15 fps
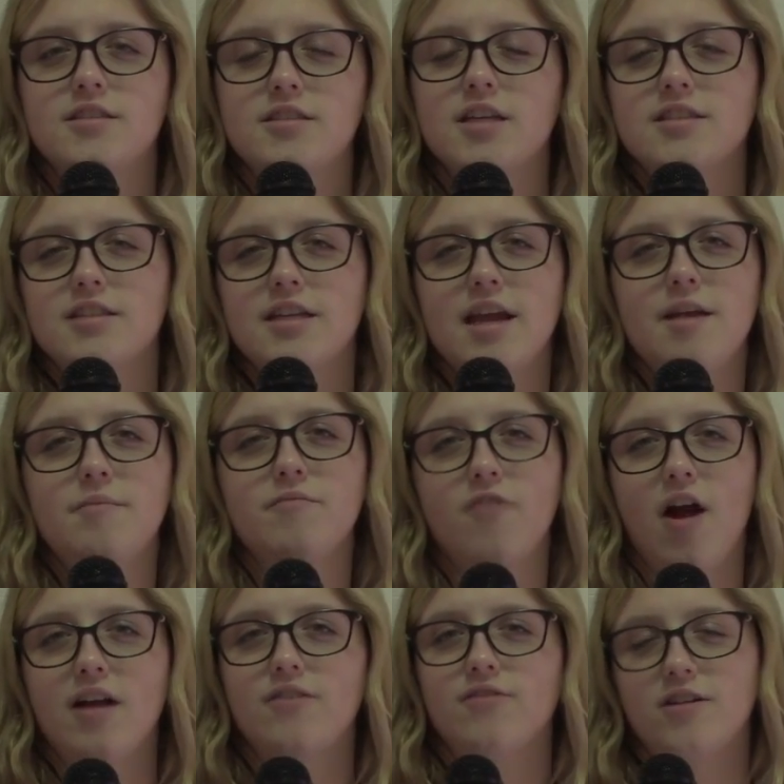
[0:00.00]
Does the name
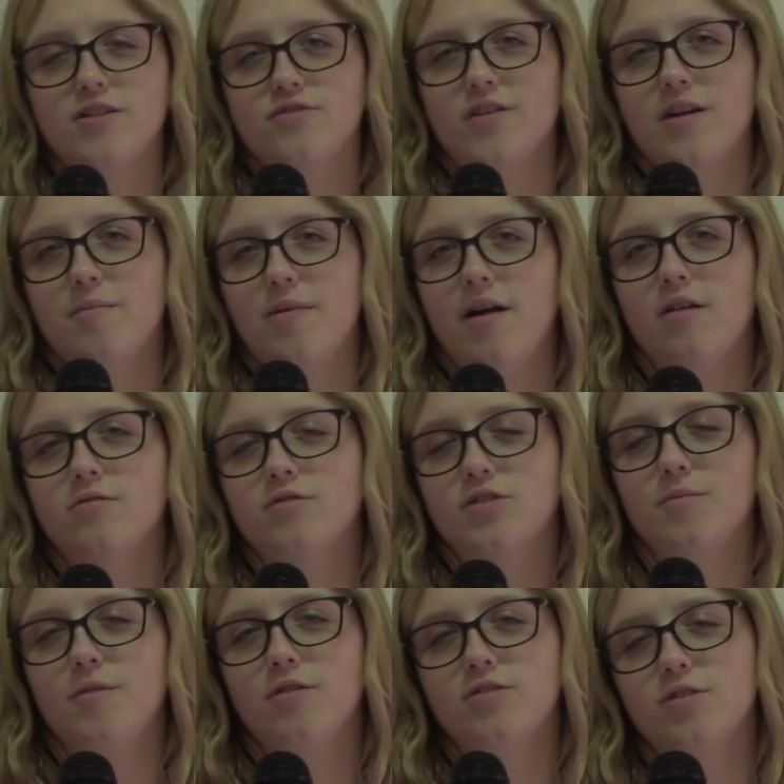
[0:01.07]
Roddy Ricch ring a bell?
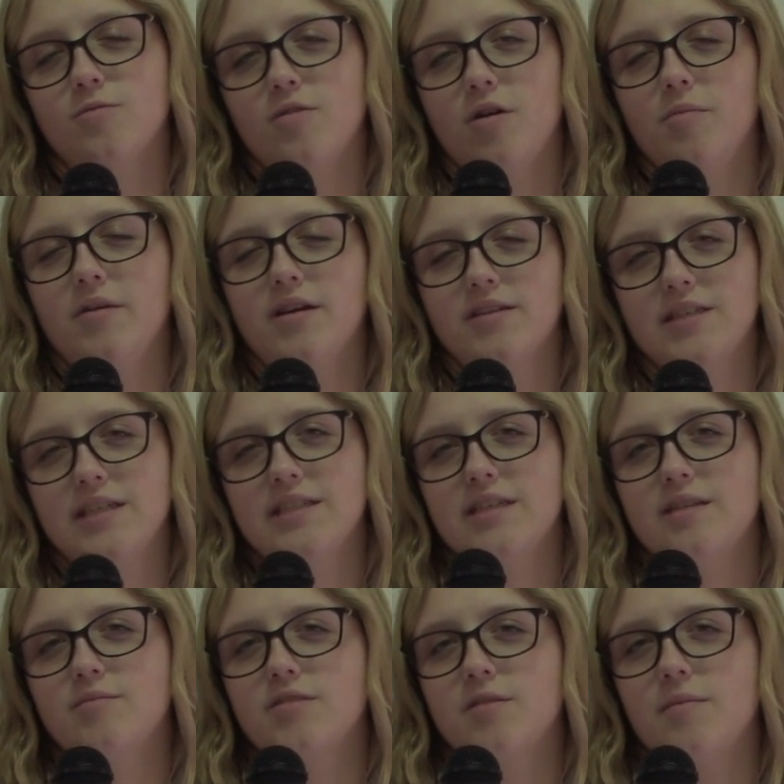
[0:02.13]
To most it will because he
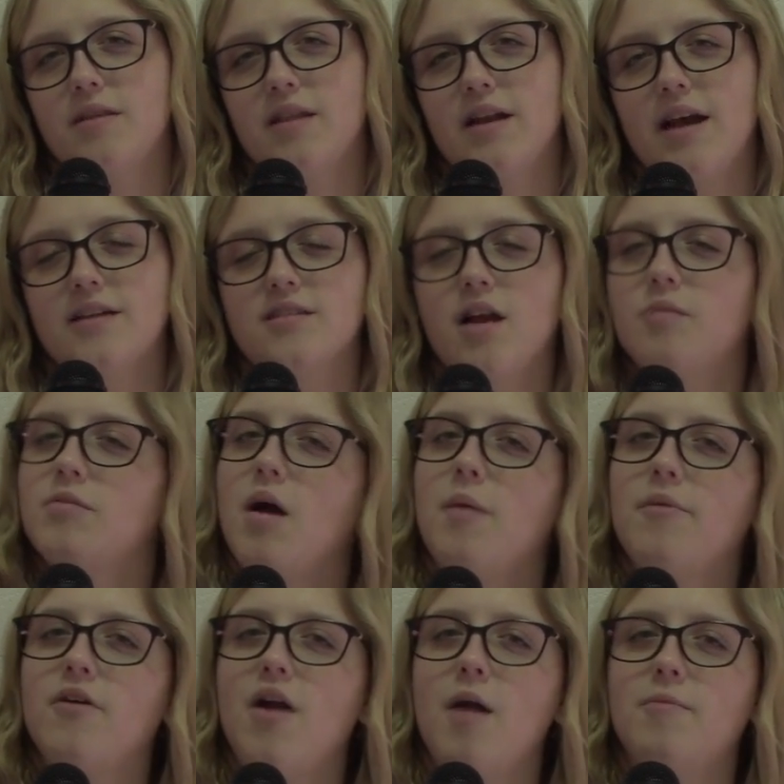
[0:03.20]
seems to be the next
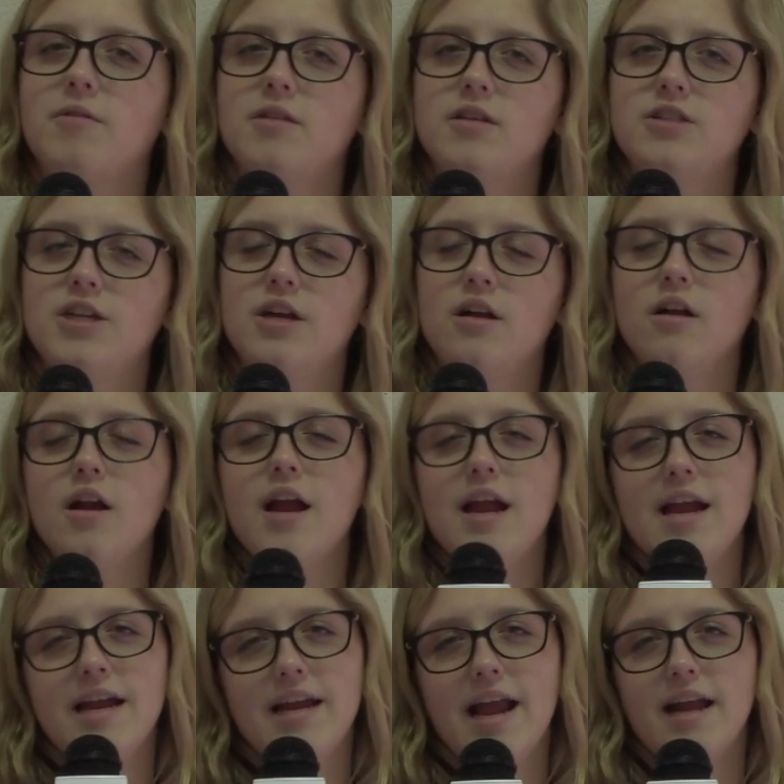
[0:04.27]
upcoming rapper this year.
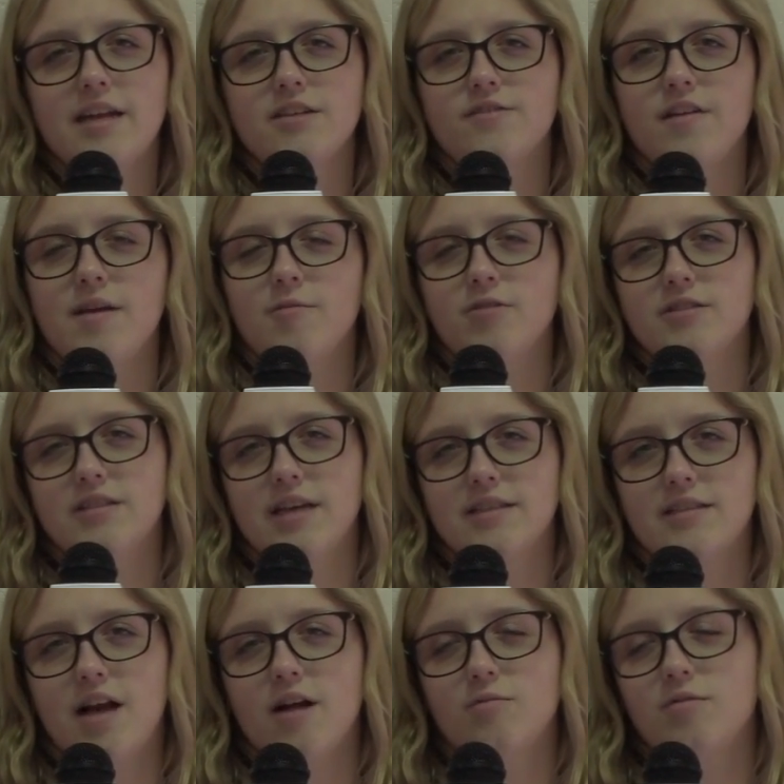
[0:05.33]
He gained his fame on
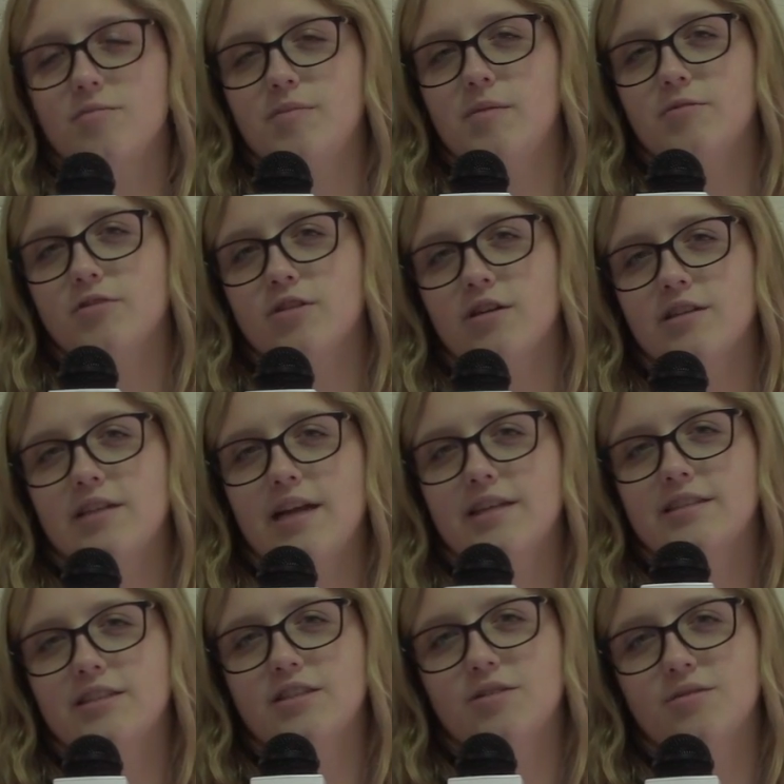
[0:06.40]
TikTok when people started
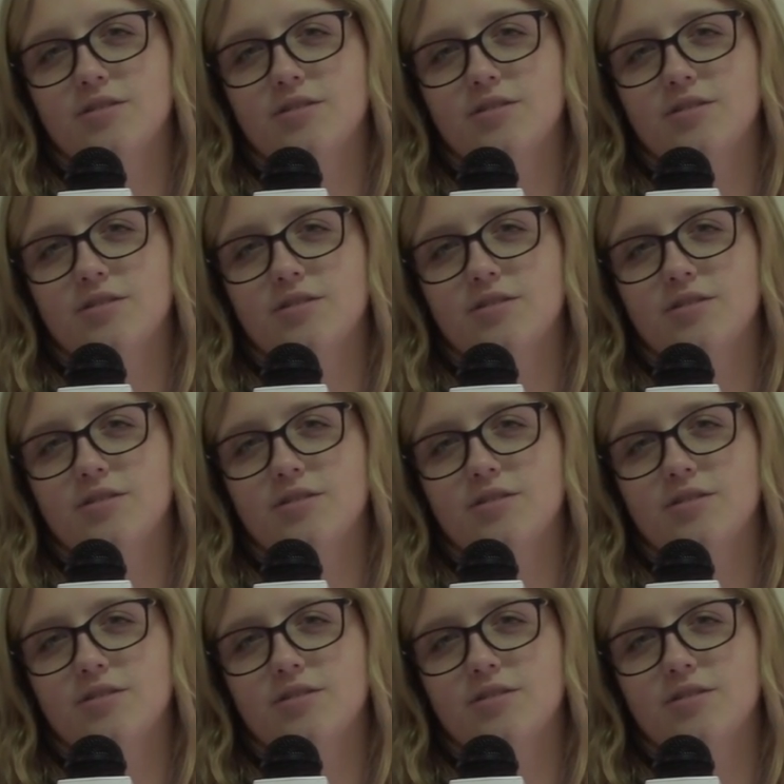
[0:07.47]
dancing to